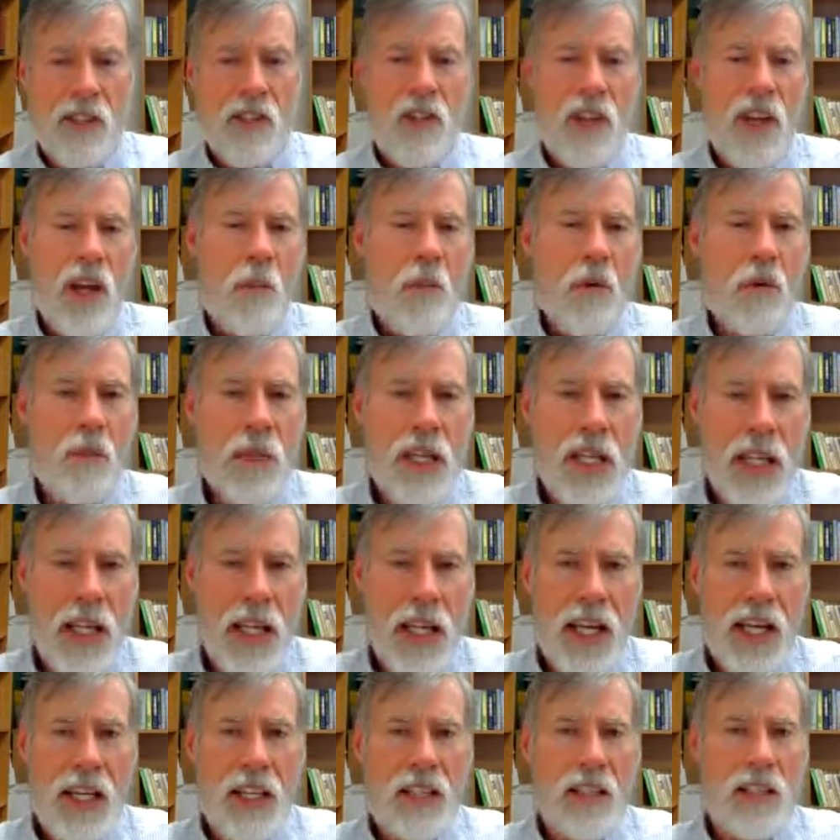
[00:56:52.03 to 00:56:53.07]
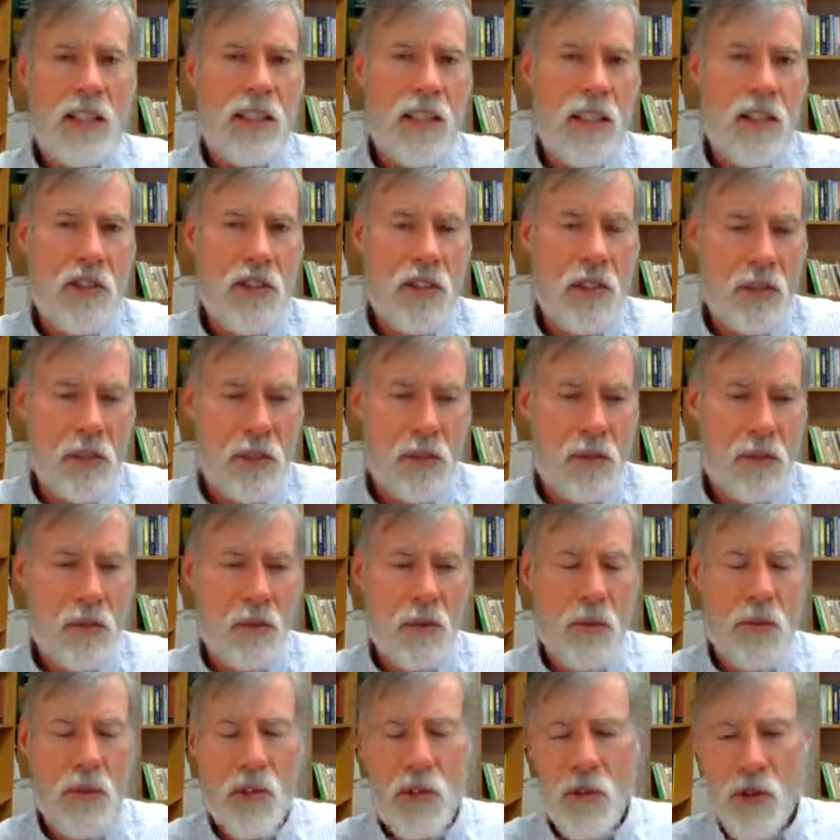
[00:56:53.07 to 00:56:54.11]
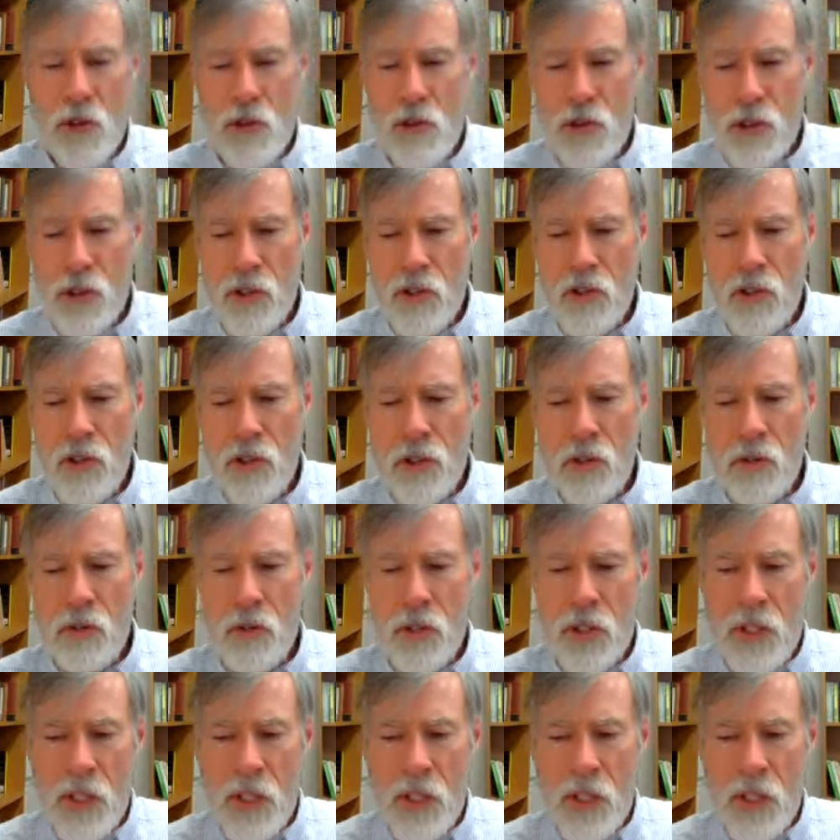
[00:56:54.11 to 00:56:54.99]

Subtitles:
cyber-mediated distal search. So